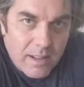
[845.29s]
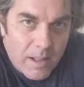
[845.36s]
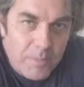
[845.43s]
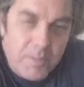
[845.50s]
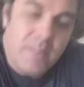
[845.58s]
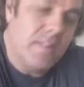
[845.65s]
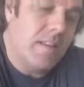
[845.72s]

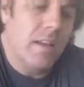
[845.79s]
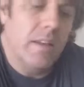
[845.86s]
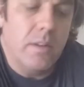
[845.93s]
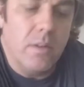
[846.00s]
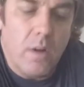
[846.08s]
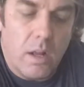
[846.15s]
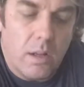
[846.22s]
I'm just
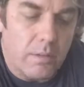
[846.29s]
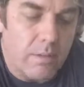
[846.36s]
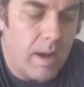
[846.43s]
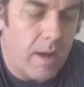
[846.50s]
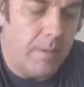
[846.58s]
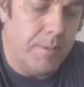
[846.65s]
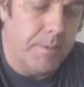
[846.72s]
telling you all
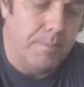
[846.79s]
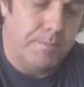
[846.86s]
around.